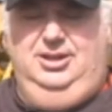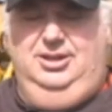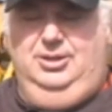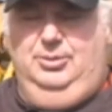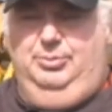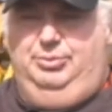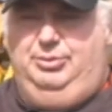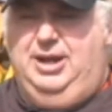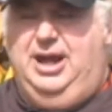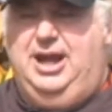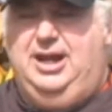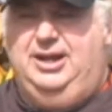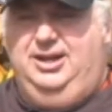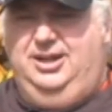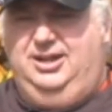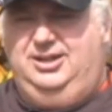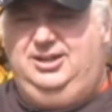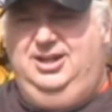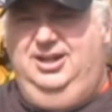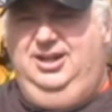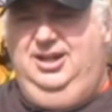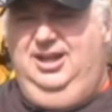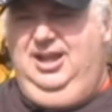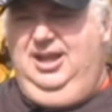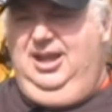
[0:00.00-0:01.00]
the
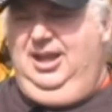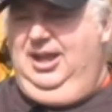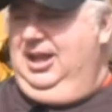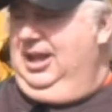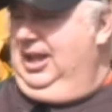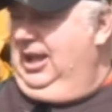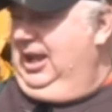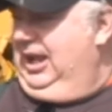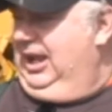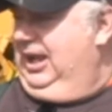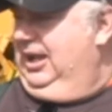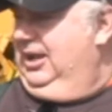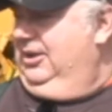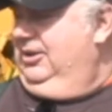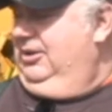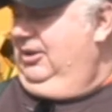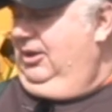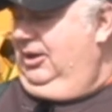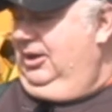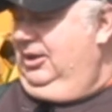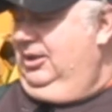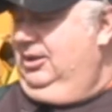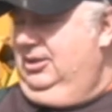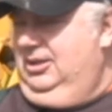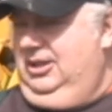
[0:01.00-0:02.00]
product, and
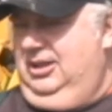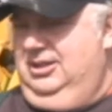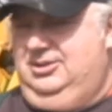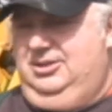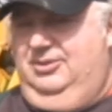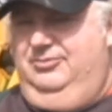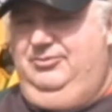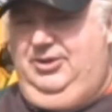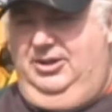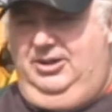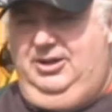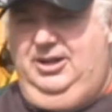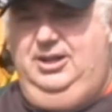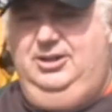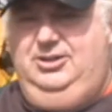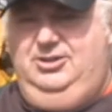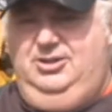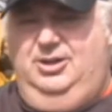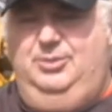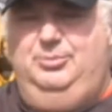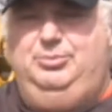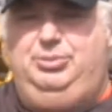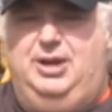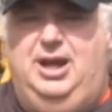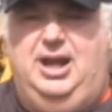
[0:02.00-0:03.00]
it's a very
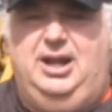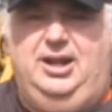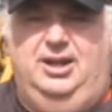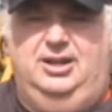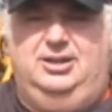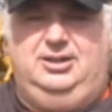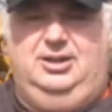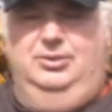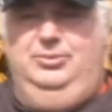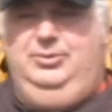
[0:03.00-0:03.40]
good product.